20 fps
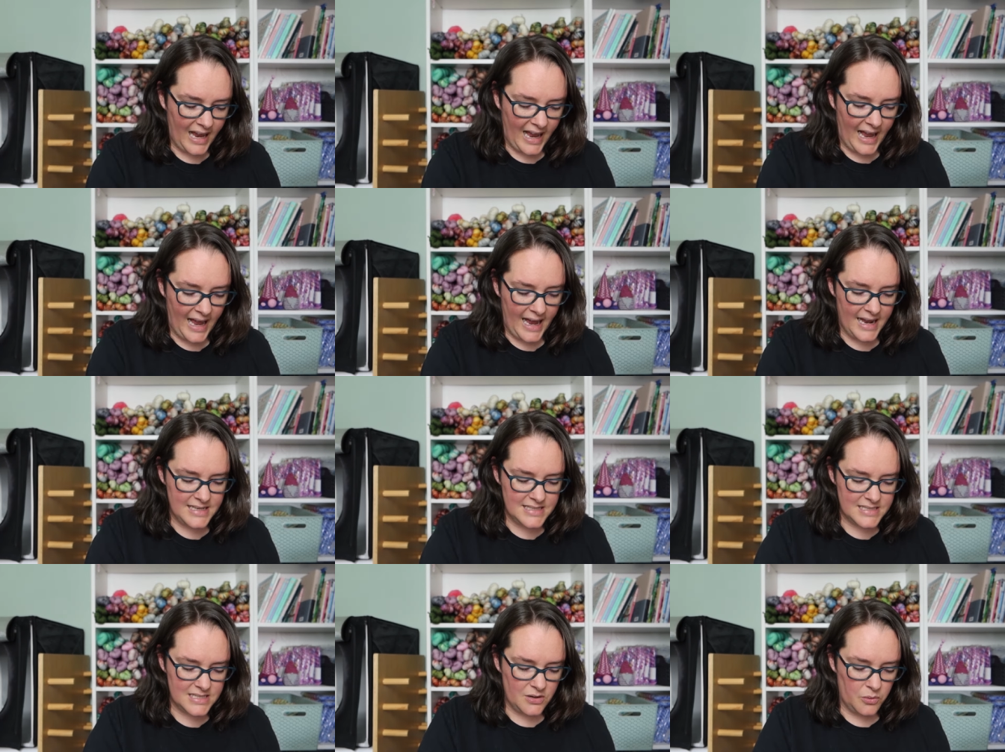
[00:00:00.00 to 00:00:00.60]

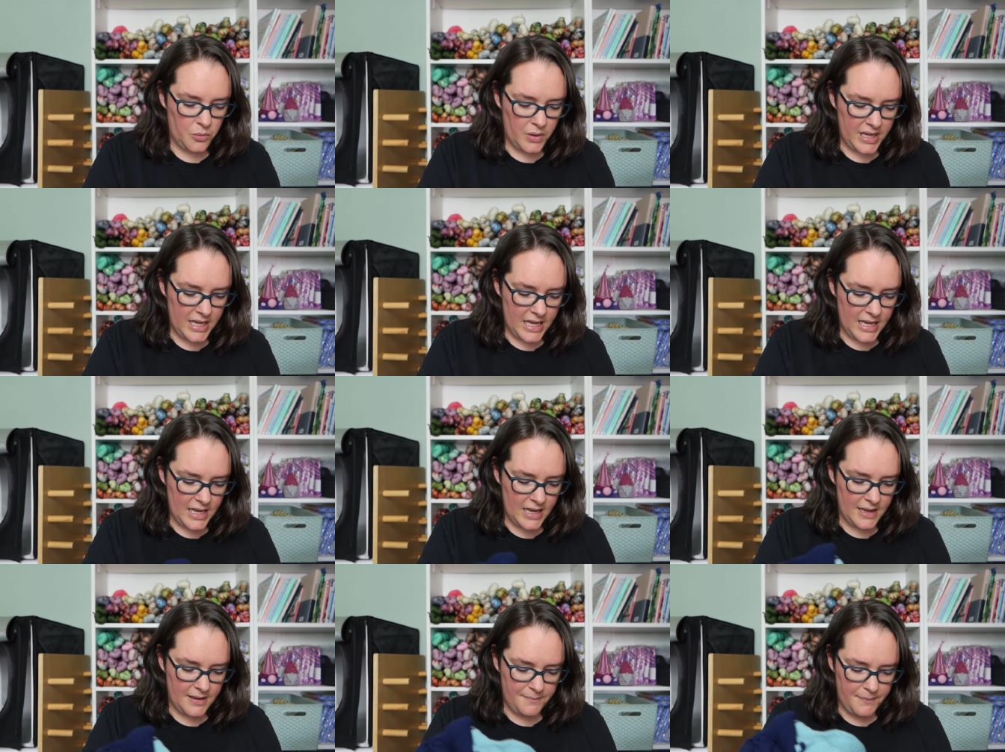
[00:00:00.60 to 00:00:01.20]
And
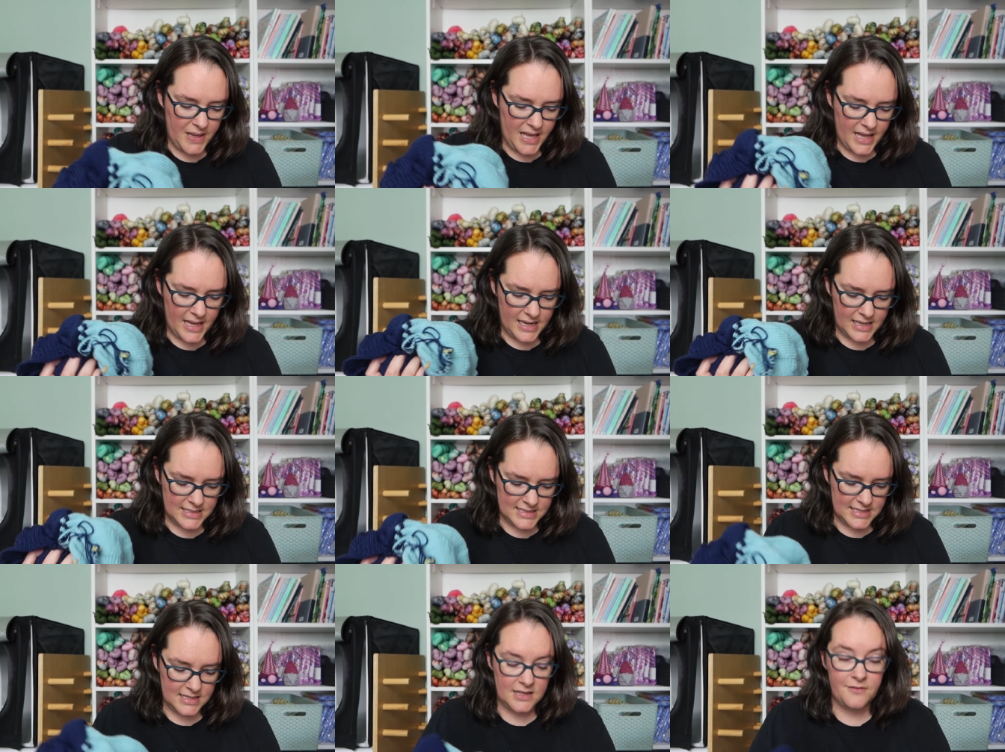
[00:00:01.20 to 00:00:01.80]
we
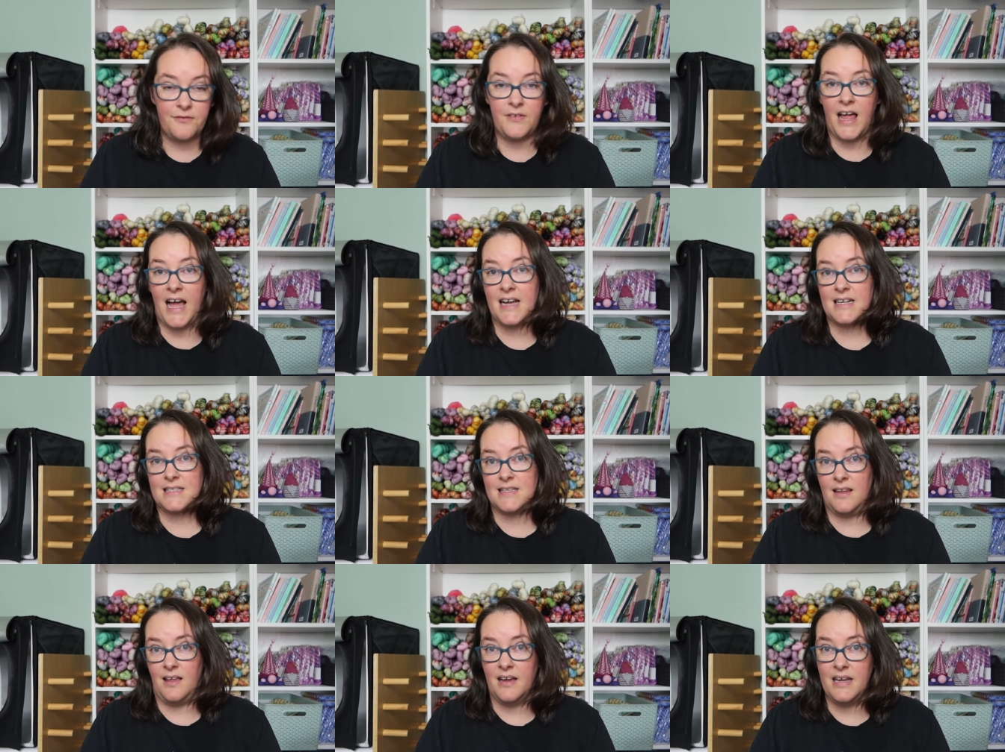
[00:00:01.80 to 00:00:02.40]
picked the
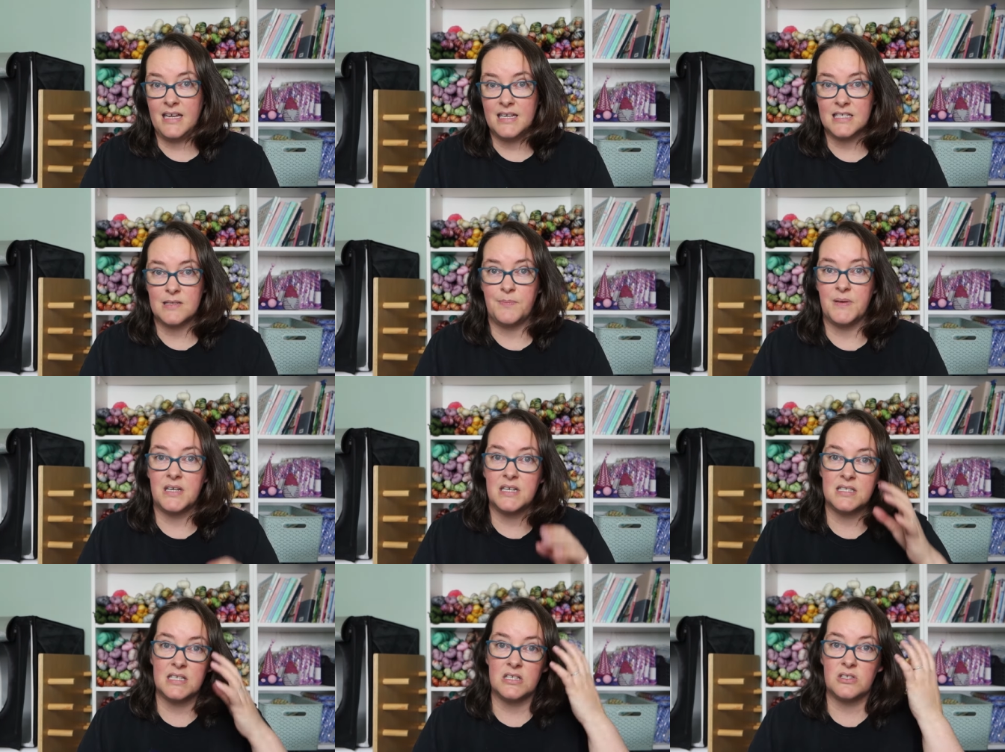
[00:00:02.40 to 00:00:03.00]
Flax Light
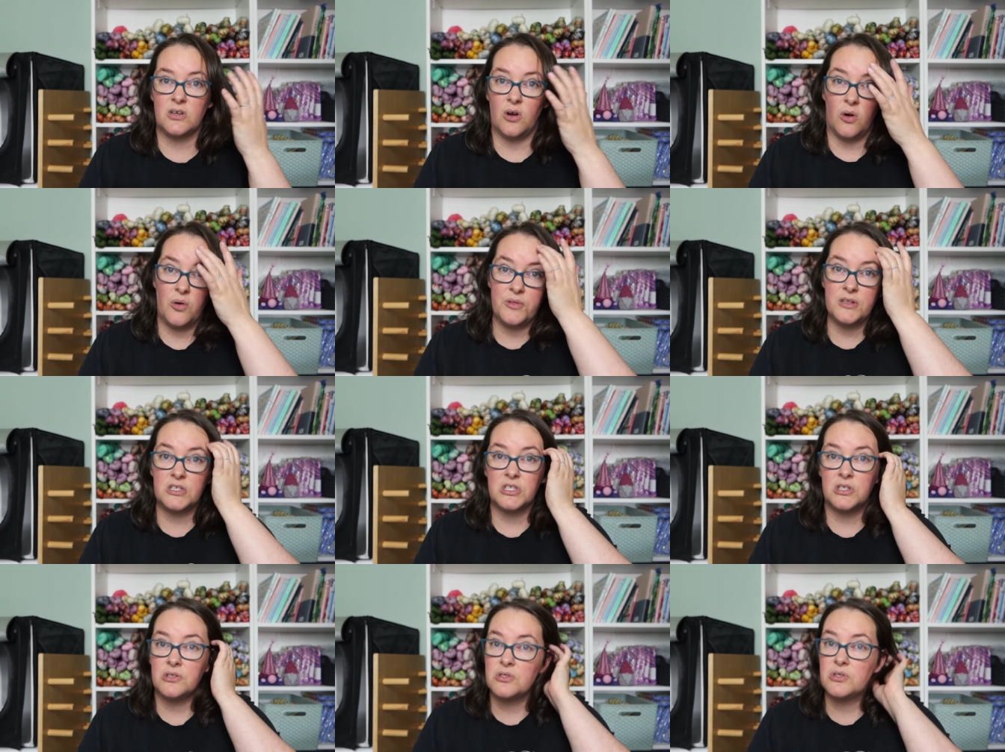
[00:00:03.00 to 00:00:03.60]
because it's got all
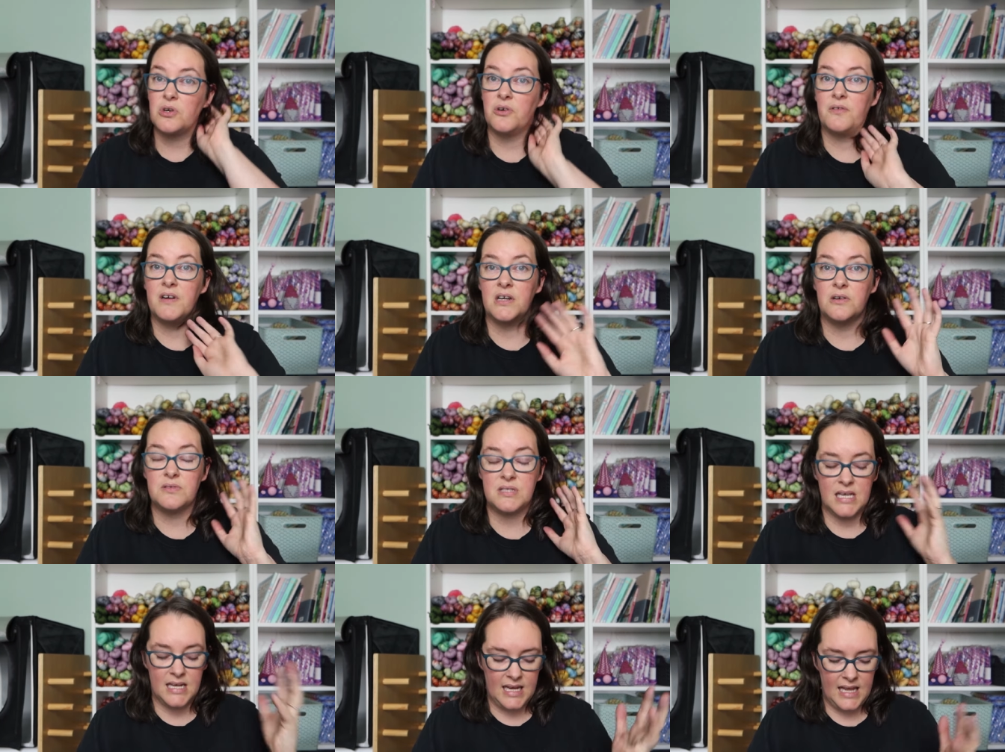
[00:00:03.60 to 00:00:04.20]
the
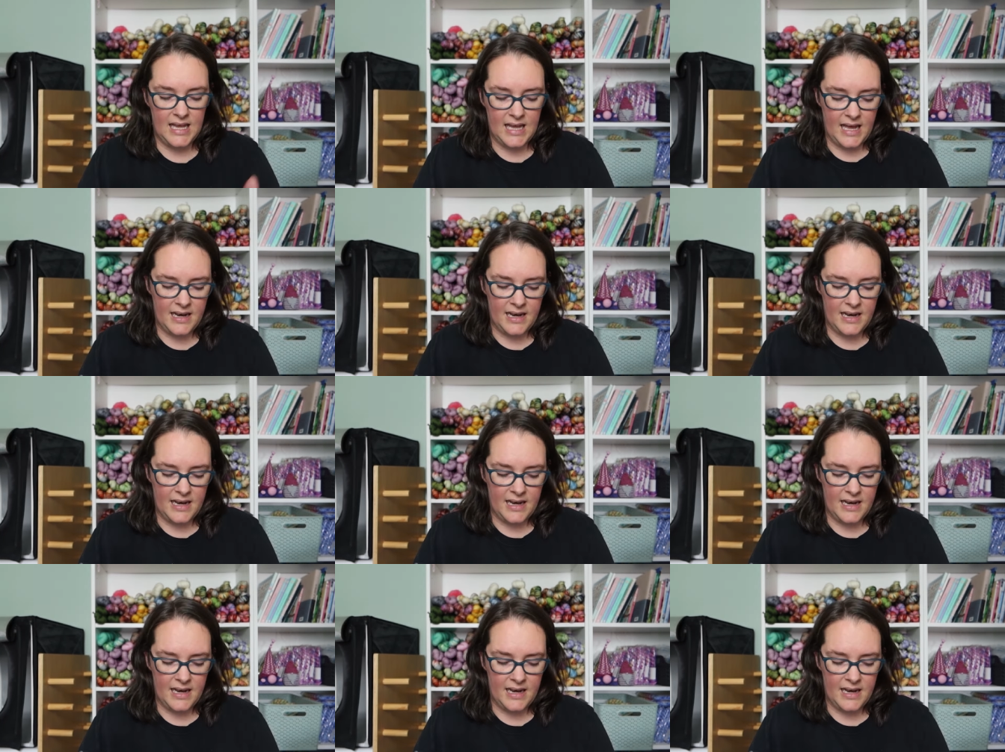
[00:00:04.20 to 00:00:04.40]
tutorials in it.